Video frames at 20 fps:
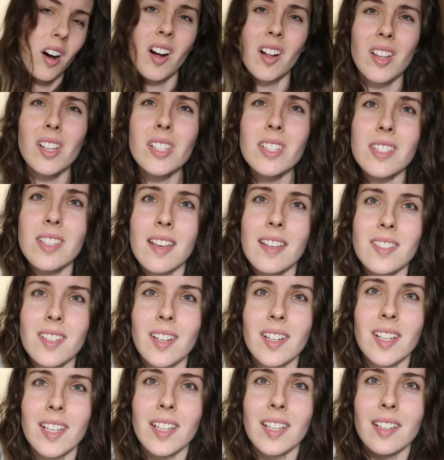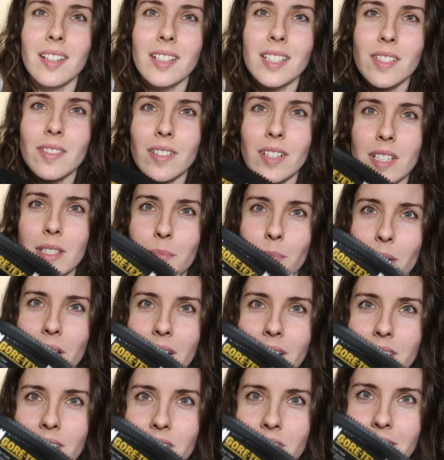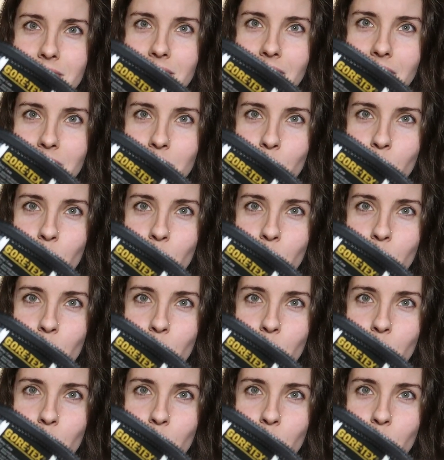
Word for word: All it says on it as far as brands just says